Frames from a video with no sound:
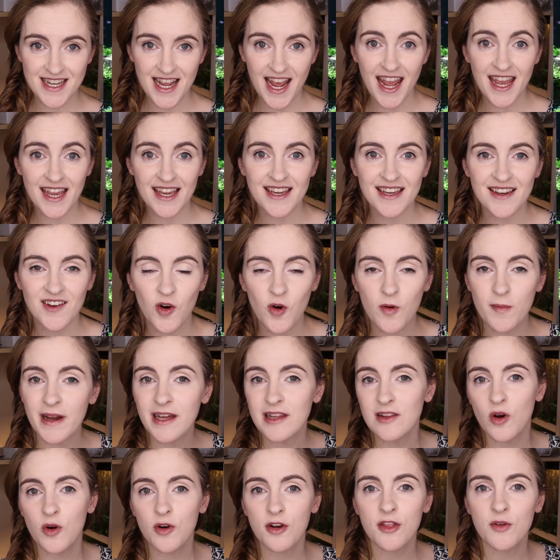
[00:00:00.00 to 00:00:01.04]
tank, or my
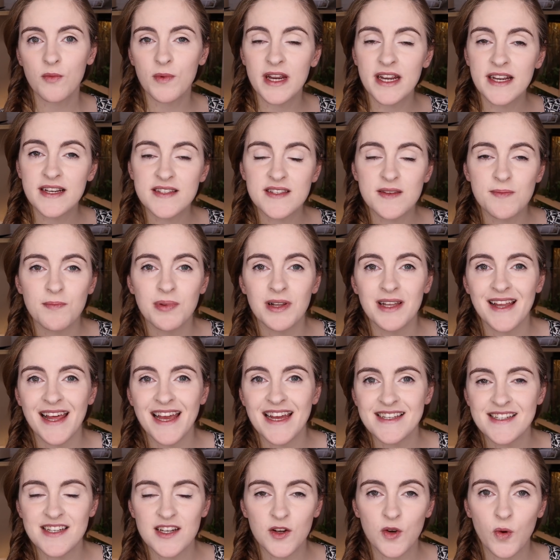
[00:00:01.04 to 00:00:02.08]
Lord of the Rings
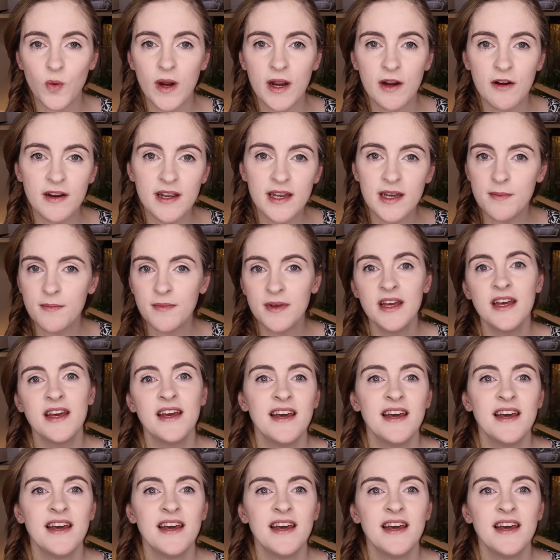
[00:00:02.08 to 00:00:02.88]
planted aquarium.